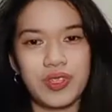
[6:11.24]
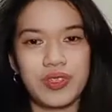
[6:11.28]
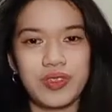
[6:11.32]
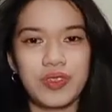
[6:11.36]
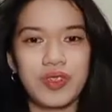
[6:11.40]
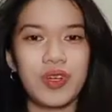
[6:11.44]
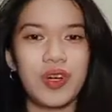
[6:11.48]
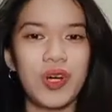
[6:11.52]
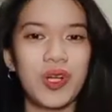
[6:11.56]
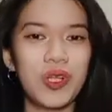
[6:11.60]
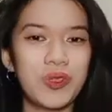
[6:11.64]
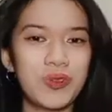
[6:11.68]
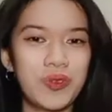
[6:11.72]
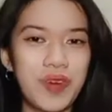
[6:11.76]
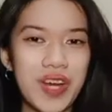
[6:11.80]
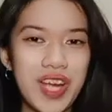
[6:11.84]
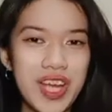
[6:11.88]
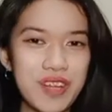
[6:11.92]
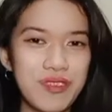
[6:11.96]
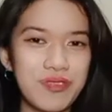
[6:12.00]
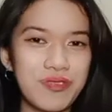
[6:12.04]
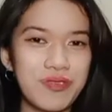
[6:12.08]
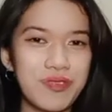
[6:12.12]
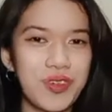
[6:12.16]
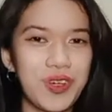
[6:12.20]
All
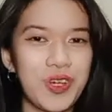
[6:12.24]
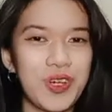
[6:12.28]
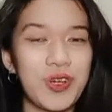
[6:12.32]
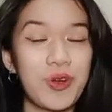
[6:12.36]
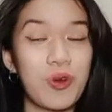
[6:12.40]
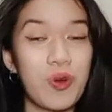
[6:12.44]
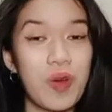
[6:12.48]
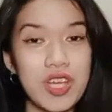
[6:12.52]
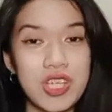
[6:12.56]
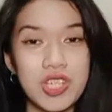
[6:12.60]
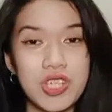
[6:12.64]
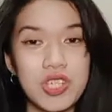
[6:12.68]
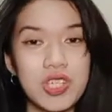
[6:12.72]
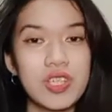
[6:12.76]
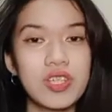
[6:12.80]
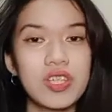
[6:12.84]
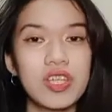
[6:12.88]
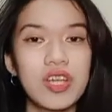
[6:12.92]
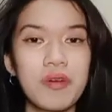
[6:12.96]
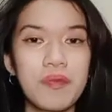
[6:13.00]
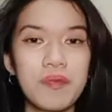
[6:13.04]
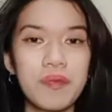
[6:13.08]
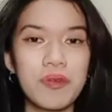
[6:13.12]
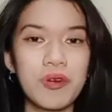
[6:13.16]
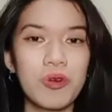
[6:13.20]
right, for question
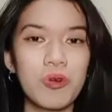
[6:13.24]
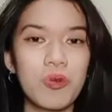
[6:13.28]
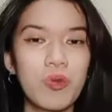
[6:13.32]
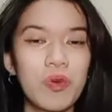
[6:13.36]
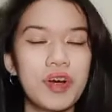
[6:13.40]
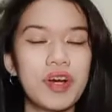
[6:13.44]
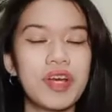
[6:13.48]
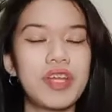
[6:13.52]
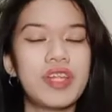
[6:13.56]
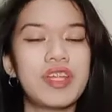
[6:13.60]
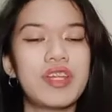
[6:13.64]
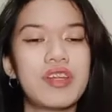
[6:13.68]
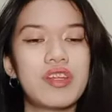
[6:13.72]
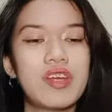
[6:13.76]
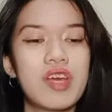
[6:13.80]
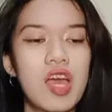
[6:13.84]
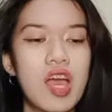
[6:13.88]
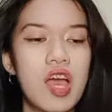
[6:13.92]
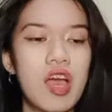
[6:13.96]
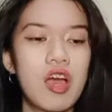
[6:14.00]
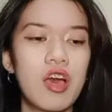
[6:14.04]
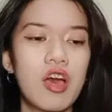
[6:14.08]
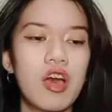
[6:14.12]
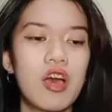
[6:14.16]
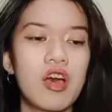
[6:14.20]
number one.
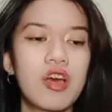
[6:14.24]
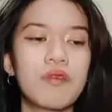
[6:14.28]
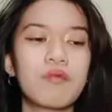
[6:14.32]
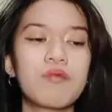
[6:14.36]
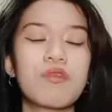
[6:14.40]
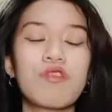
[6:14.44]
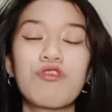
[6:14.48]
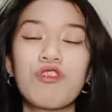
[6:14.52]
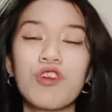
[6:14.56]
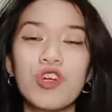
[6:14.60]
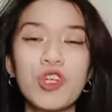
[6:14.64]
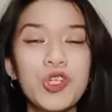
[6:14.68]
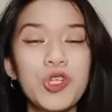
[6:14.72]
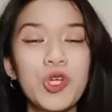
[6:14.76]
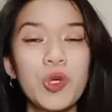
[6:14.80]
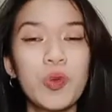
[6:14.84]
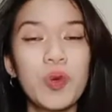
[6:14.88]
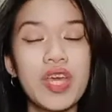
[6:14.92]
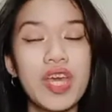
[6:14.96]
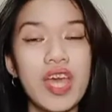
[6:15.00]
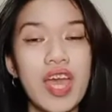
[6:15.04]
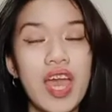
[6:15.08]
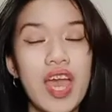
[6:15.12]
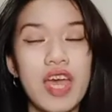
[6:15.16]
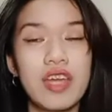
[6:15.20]
Before
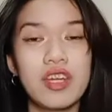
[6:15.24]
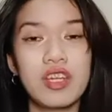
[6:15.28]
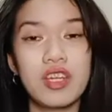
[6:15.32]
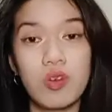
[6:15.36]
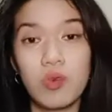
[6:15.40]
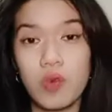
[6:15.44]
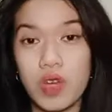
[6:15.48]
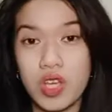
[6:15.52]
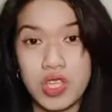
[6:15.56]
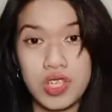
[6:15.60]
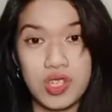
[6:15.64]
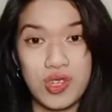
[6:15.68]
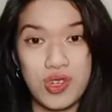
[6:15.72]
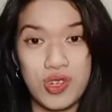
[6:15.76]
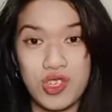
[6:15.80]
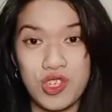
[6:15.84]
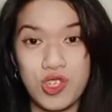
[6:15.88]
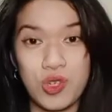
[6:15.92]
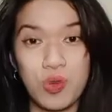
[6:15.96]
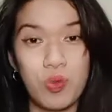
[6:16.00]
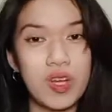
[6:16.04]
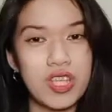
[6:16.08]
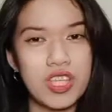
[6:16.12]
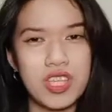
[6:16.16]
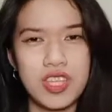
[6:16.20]
doing any research
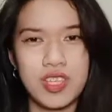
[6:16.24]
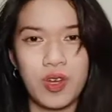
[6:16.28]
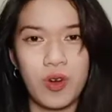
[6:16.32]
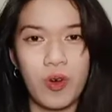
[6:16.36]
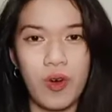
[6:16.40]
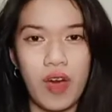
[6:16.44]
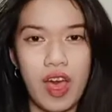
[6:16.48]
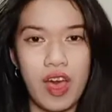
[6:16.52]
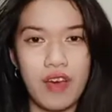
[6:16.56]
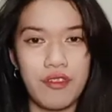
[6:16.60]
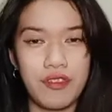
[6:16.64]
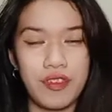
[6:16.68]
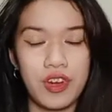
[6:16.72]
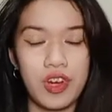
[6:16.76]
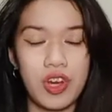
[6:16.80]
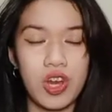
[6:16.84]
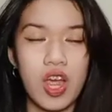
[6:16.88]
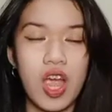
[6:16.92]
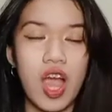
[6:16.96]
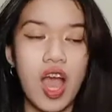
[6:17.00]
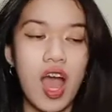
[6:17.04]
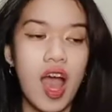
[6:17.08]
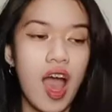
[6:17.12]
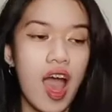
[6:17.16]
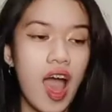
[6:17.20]
whatsoever,
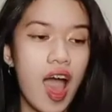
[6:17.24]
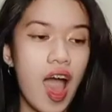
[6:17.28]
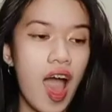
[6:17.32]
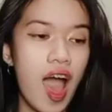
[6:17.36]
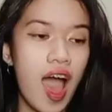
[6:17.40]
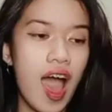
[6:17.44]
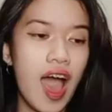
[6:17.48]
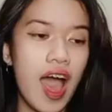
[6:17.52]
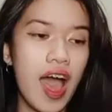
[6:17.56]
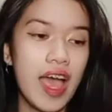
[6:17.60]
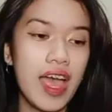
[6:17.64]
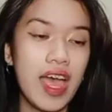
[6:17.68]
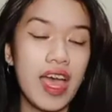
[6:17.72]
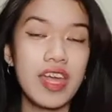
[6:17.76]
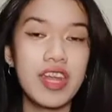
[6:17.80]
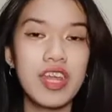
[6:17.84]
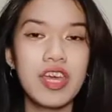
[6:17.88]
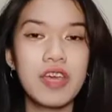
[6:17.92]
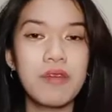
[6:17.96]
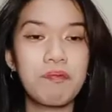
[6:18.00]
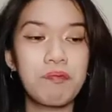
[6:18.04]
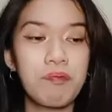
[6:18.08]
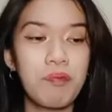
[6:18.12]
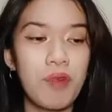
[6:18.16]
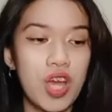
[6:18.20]
I had the
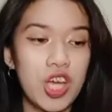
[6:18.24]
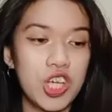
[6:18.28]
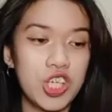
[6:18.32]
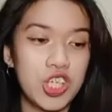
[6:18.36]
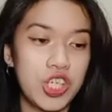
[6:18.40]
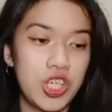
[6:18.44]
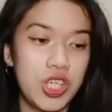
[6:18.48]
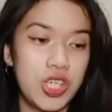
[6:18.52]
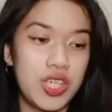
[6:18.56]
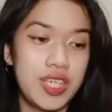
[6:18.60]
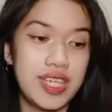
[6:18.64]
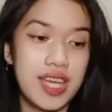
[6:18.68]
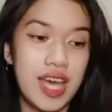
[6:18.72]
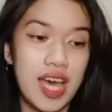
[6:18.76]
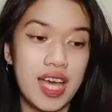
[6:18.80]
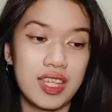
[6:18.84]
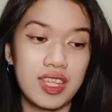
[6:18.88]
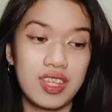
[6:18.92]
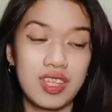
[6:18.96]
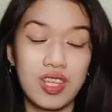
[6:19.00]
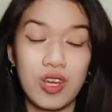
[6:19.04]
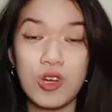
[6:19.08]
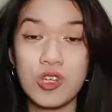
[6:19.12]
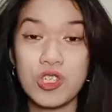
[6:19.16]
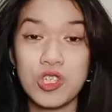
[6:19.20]
impression
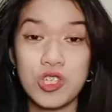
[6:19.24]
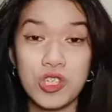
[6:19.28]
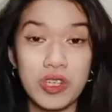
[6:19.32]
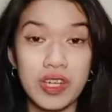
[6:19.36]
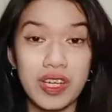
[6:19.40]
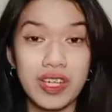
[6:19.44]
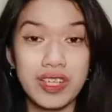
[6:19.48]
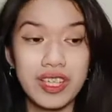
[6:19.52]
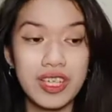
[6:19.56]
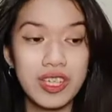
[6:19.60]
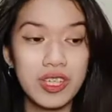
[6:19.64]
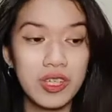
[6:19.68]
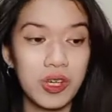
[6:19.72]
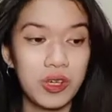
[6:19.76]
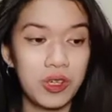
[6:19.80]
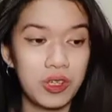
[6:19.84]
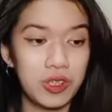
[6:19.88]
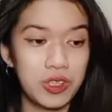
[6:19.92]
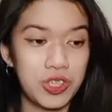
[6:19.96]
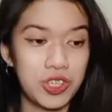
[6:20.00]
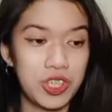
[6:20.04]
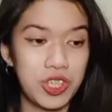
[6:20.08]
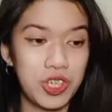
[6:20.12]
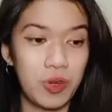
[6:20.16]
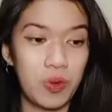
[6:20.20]
that the Australian
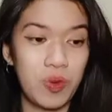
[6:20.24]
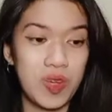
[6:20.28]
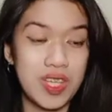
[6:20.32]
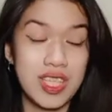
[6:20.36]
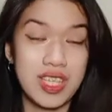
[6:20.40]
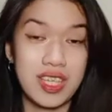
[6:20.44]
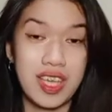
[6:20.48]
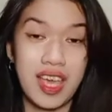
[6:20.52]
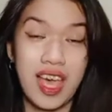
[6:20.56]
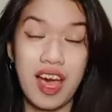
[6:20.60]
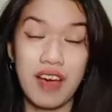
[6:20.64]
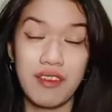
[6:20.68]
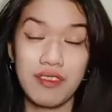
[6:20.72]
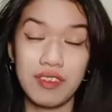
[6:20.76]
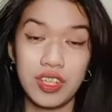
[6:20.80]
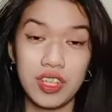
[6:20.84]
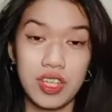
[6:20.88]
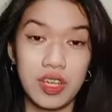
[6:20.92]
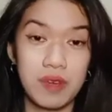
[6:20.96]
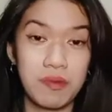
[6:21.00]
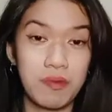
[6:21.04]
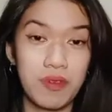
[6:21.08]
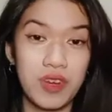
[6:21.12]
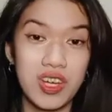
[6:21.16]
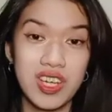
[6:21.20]
culture was a
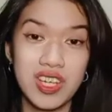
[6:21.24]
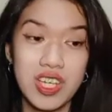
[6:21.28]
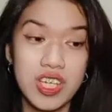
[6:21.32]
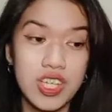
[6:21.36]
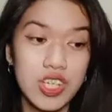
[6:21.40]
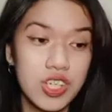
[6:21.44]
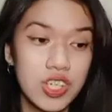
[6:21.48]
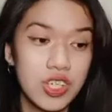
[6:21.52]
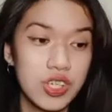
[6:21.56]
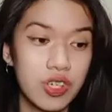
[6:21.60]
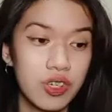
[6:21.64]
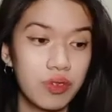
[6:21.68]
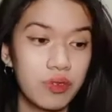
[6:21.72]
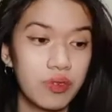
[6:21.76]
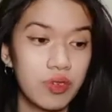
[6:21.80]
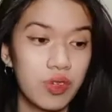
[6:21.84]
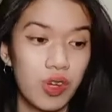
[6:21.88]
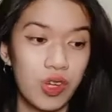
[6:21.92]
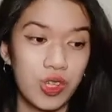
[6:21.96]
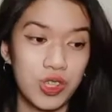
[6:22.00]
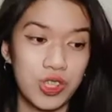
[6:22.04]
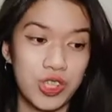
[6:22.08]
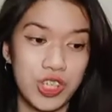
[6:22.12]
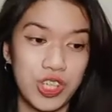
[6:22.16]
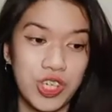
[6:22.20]
heavily British
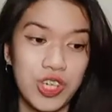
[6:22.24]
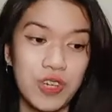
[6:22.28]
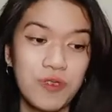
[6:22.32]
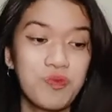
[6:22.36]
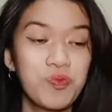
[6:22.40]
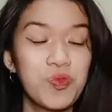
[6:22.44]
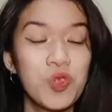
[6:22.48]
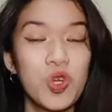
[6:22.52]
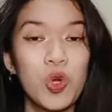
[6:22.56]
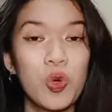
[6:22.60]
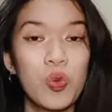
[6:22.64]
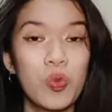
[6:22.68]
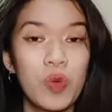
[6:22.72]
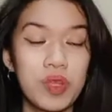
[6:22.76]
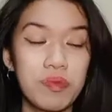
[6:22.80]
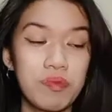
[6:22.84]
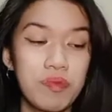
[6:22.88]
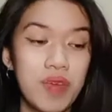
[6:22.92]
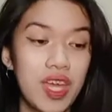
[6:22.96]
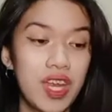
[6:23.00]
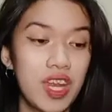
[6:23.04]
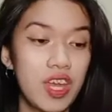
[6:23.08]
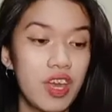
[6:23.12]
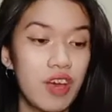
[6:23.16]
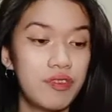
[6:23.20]
culture, with
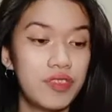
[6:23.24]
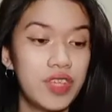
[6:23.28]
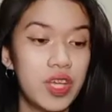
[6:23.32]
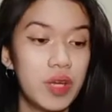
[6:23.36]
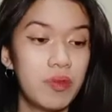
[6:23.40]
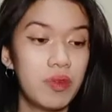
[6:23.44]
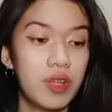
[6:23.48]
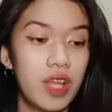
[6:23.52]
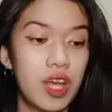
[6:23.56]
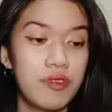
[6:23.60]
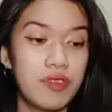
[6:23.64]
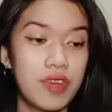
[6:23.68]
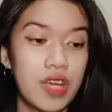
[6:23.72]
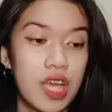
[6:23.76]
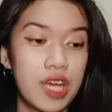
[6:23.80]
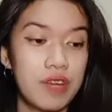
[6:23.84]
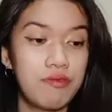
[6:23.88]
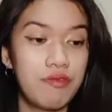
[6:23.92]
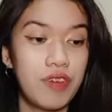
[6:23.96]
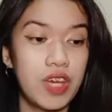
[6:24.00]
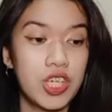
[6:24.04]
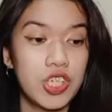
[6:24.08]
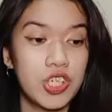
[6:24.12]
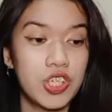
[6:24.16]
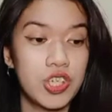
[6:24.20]
many of them loving
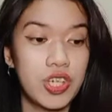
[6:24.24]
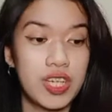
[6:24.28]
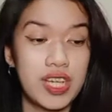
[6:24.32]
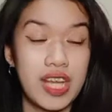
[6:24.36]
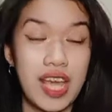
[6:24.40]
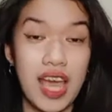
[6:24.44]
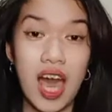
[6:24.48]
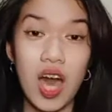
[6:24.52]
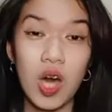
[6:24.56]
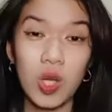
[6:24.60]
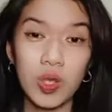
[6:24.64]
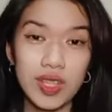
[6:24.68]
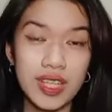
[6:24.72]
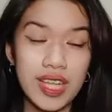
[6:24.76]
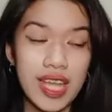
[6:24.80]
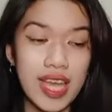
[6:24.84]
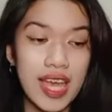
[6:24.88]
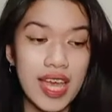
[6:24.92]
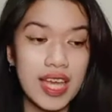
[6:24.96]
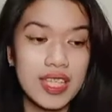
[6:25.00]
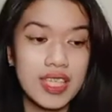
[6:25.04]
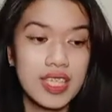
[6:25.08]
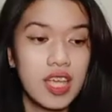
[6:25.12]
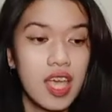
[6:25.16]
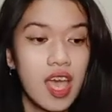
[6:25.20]
adventure in the
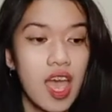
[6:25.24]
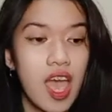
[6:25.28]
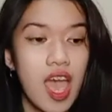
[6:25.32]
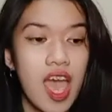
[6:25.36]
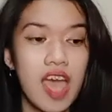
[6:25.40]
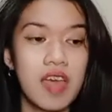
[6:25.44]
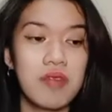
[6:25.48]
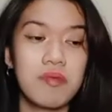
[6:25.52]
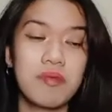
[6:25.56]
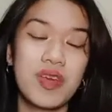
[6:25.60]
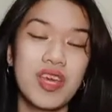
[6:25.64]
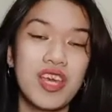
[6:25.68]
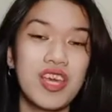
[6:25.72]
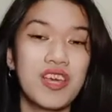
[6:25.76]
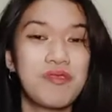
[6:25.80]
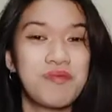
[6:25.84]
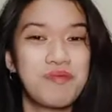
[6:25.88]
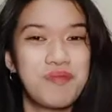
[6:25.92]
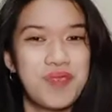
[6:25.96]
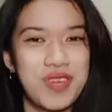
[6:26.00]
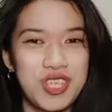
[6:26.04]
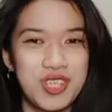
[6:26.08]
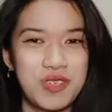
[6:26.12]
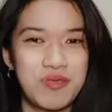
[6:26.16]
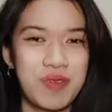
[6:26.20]
outlands and being
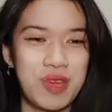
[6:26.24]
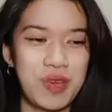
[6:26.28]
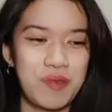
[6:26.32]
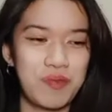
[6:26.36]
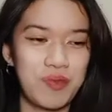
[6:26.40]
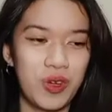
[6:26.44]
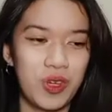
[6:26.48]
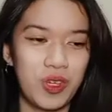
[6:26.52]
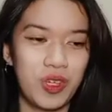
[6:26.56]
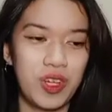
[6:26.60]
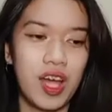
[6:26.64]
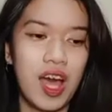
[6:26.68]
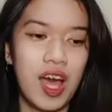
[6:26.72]
beach people.